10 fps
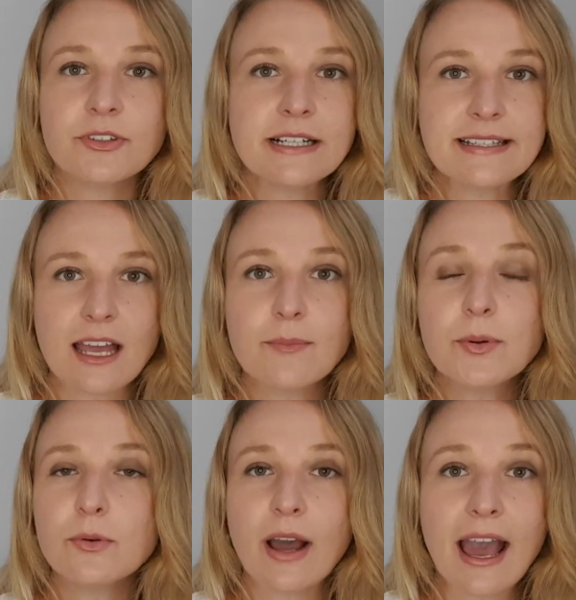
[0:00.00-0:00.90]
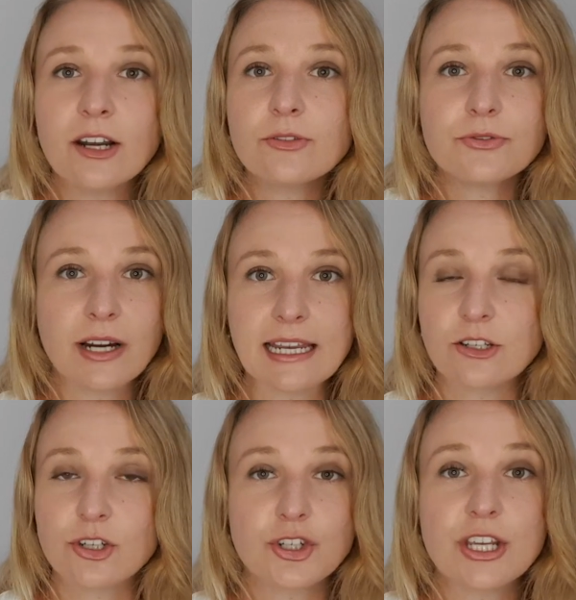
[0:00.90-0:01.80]
For example, out of
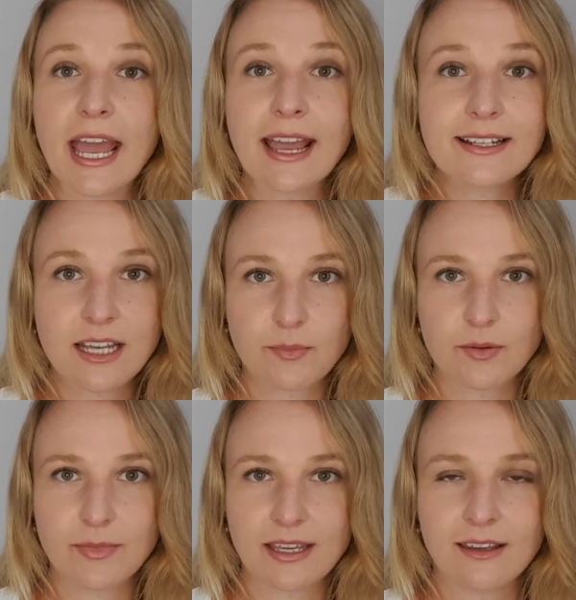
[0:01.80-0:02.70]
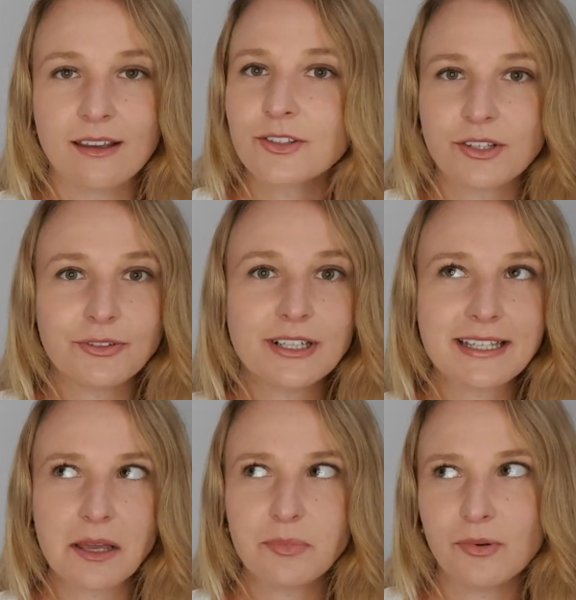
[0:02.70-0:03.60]
rage, she hanged up on me. So for
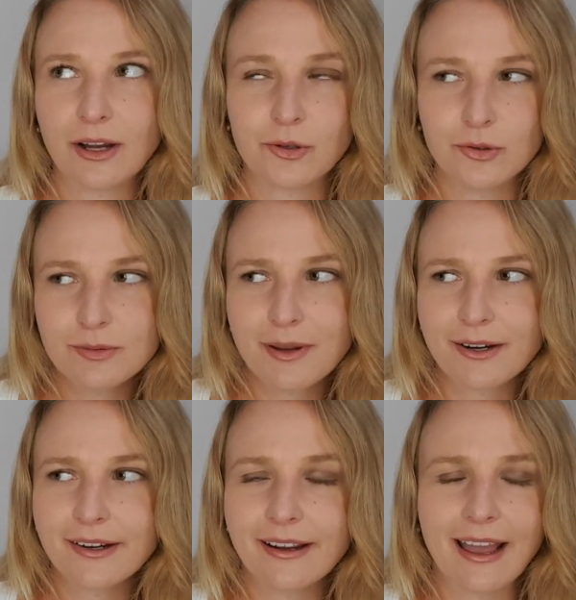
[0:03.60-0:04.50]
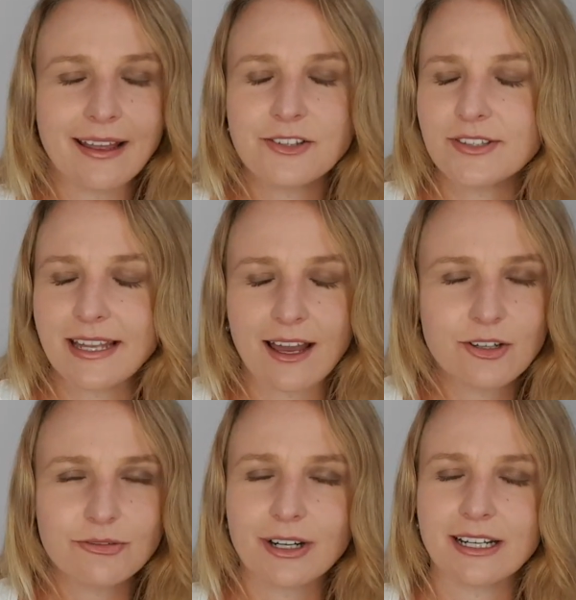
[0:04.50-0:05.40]
example, I called Mary and just out
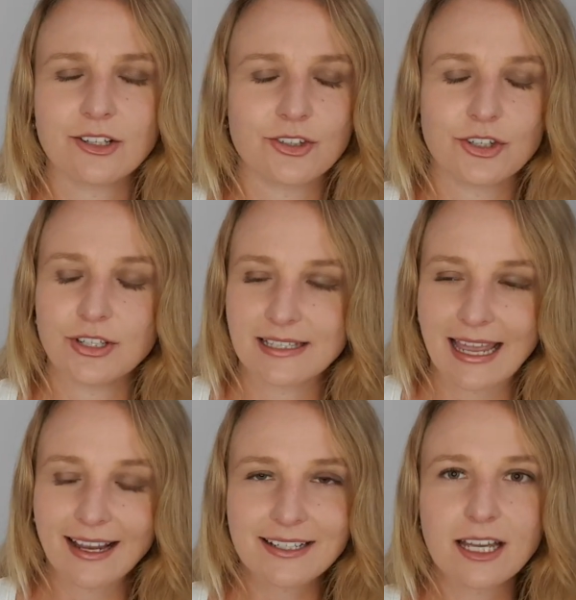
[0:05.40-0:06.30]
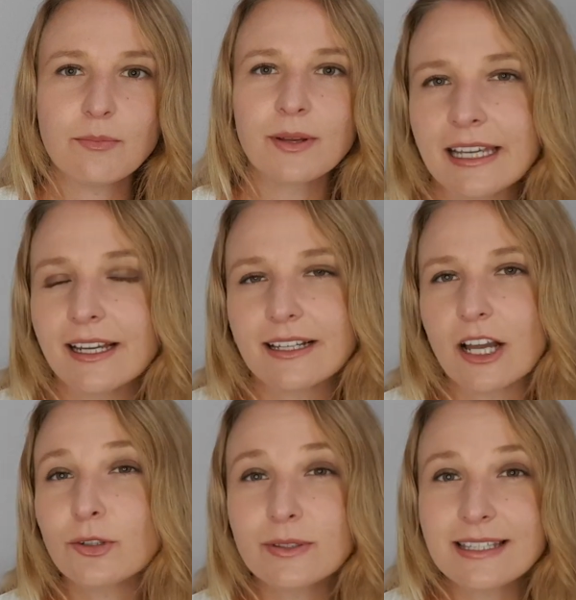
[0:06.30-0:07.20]
of rage, she just hanged up. Here, I
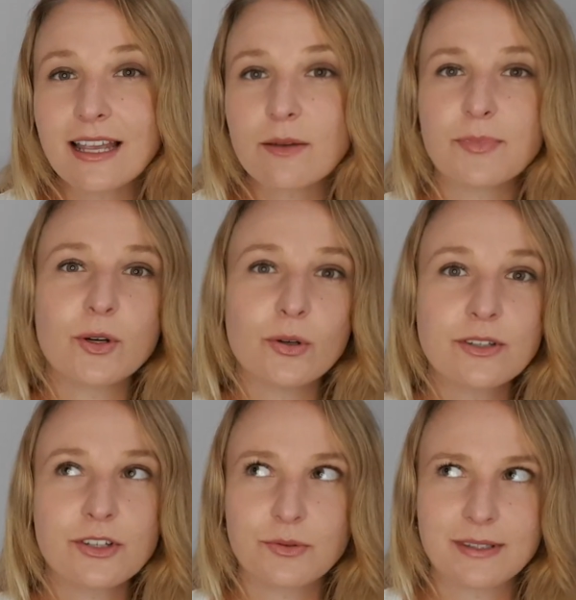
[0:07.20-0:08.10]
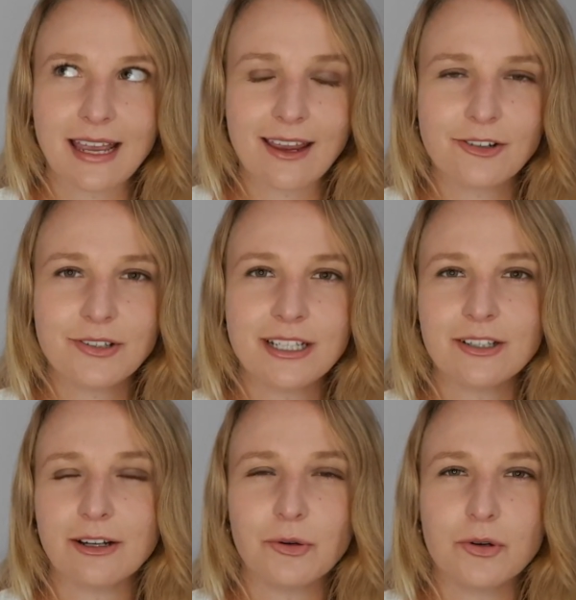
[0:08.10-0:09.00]
could say because she was
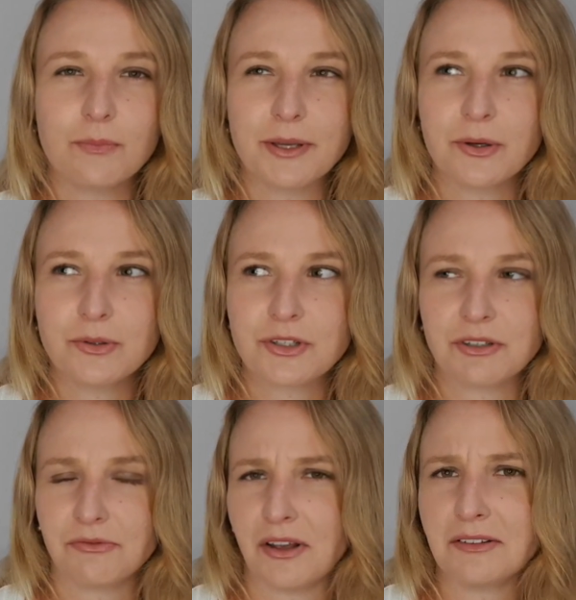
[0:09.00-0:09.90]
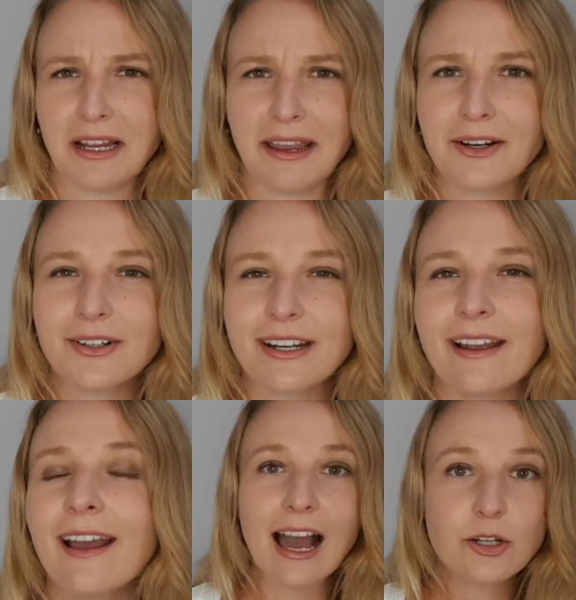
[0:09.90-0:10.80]
angry or because she felt
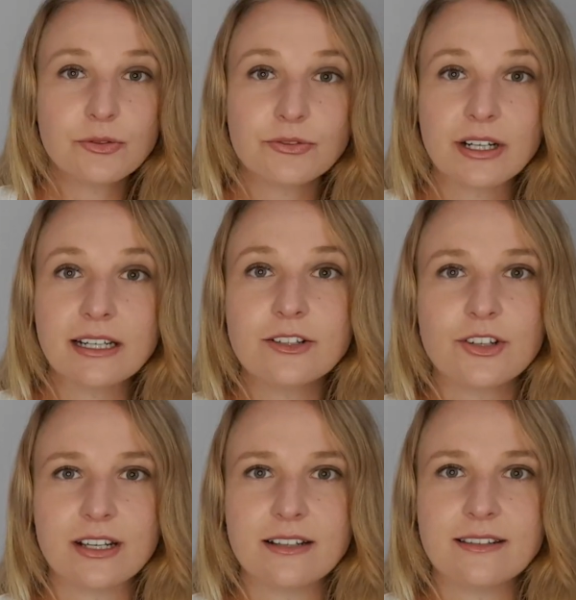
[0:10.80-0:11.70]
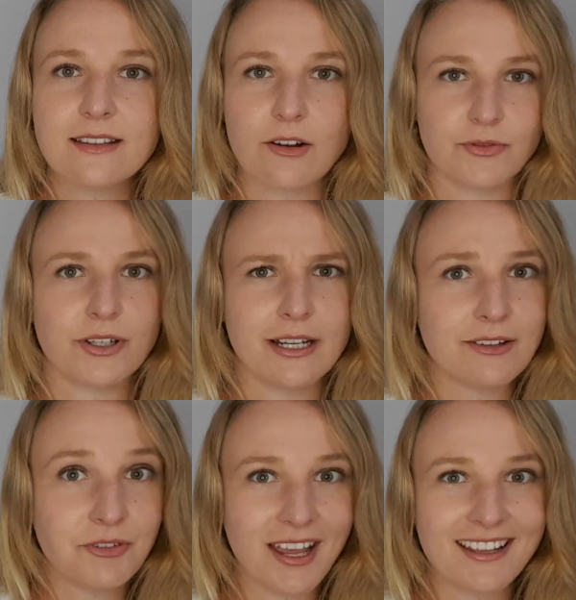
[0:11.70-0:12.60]
angry. Out of rage is very
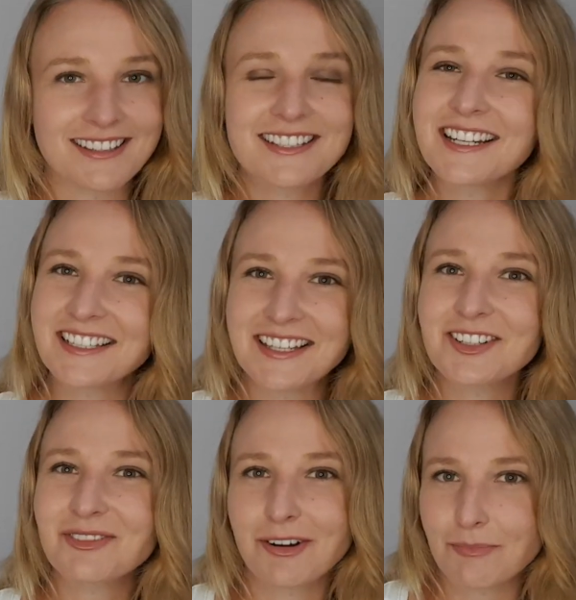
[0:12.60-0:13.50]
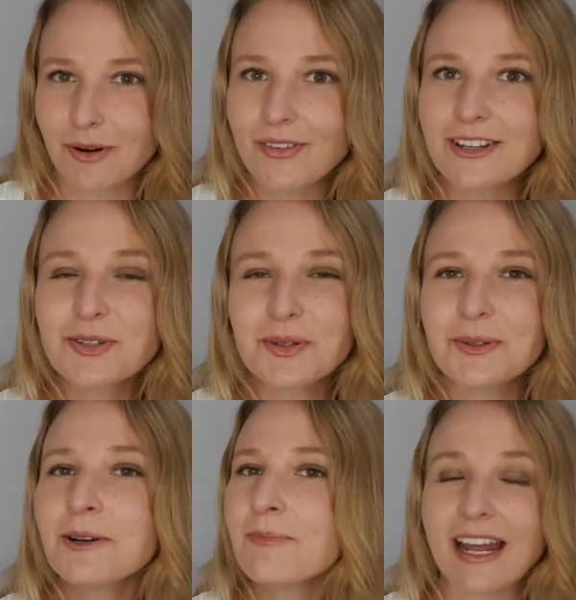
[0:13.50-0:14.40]
advanced. It sounds very
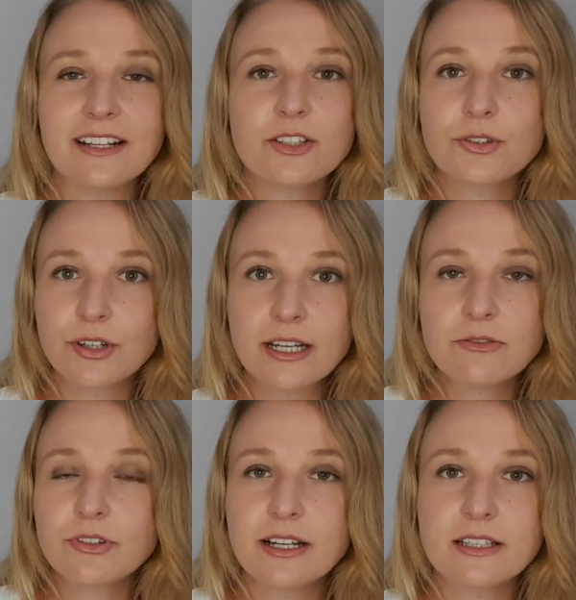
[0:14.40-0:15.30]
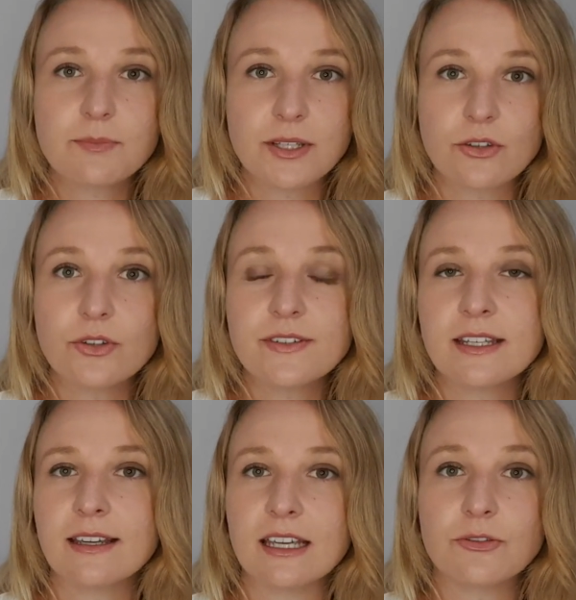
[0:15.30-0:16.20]
professional, and it's a great phrase to be
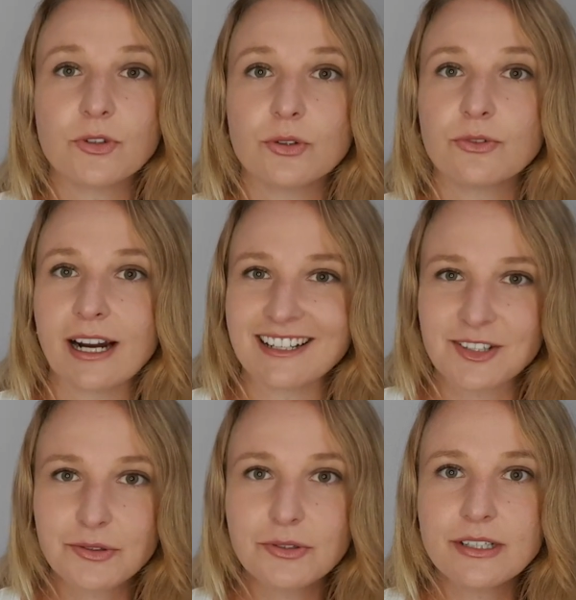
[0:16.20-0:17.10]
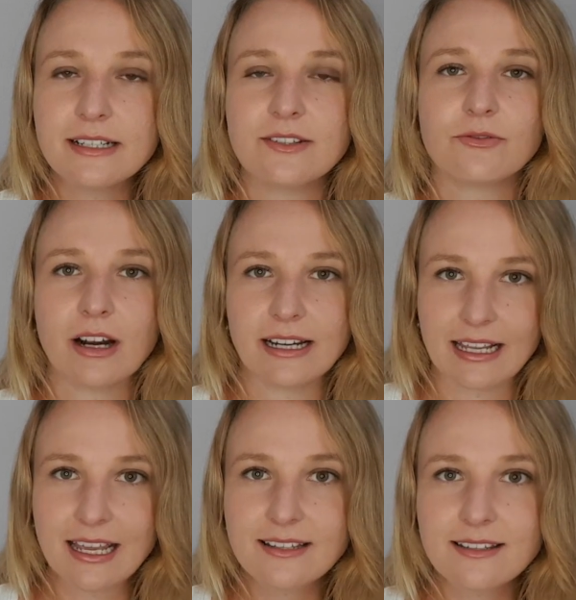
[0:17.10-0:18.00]
using if you're writing stories, writing
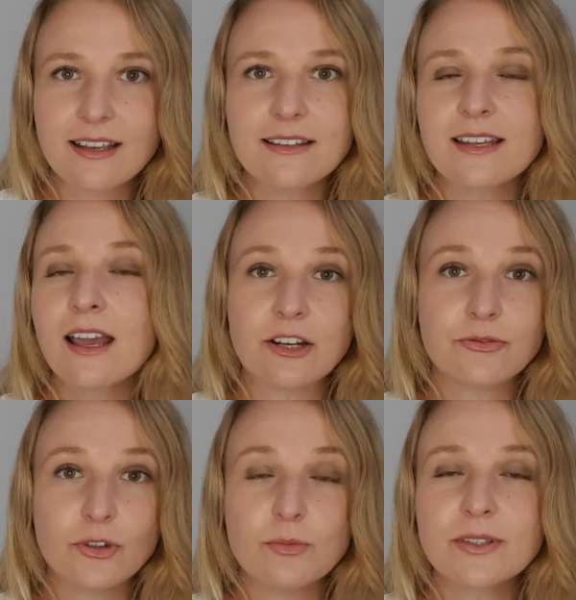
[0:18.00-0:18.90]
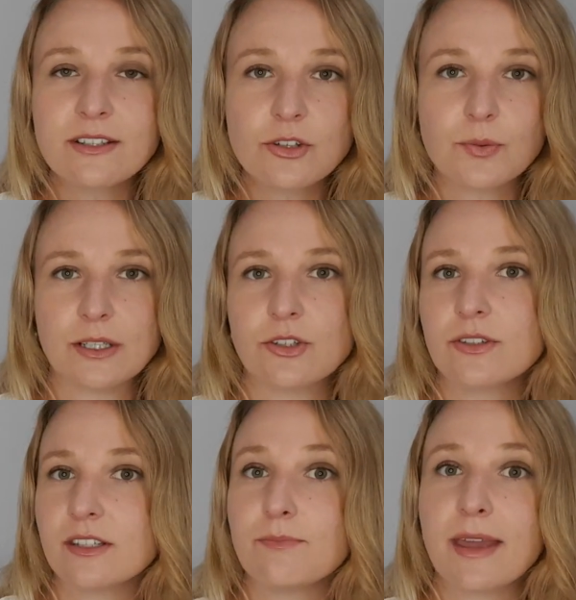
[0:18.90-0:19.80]
essays, in formal
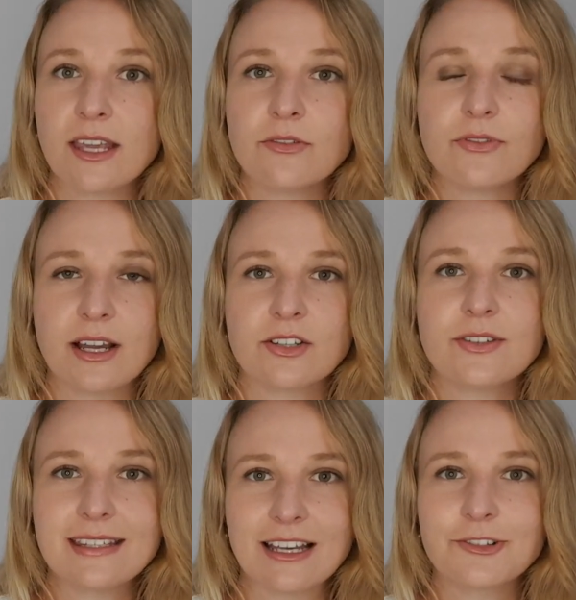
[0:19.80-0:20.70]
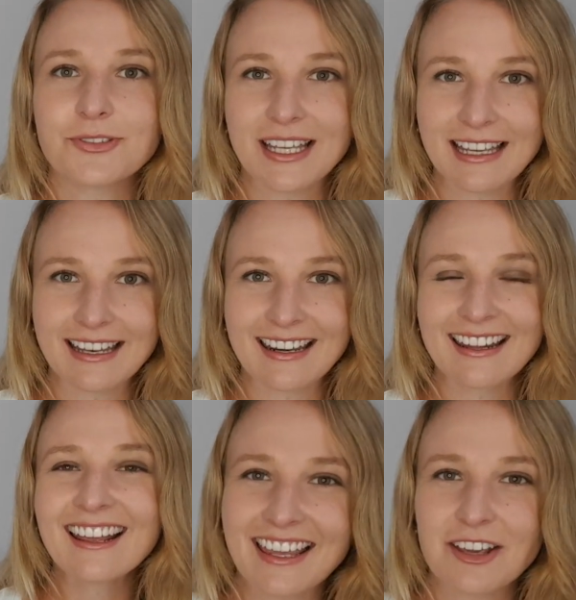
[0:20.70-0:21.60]
situations you may find yourself in.
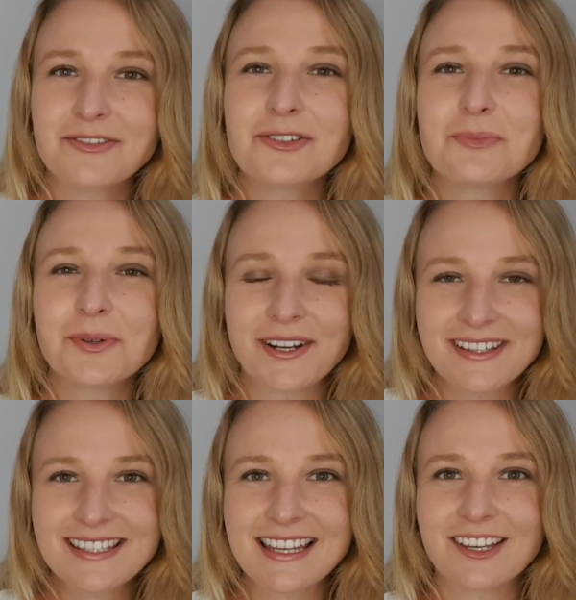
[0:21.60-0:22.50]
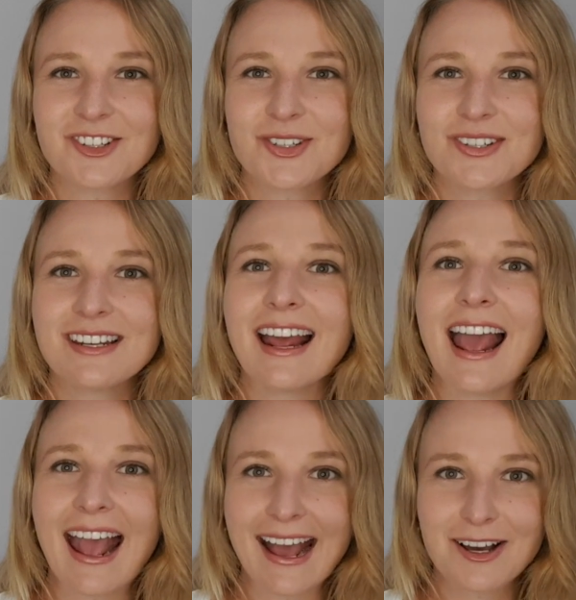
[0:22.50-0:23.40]
Careful pronunciation,
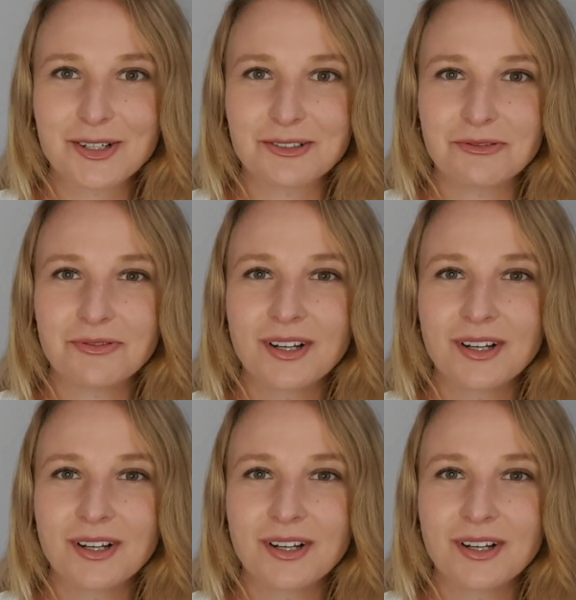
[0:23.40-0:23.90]
out of.